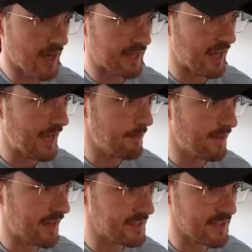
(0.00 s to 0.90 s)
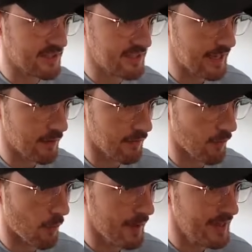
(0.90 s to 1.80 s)
Hakeem gets a steal
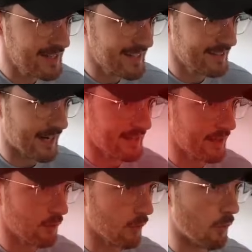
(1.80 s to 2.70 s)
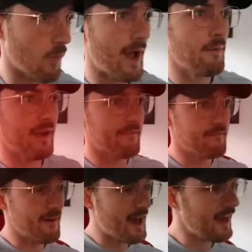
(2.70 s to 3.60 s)
for me. Take that all the way. We get
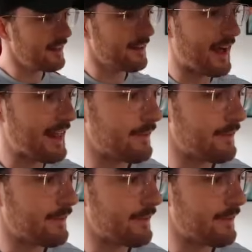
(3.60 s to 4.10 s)
fouled. That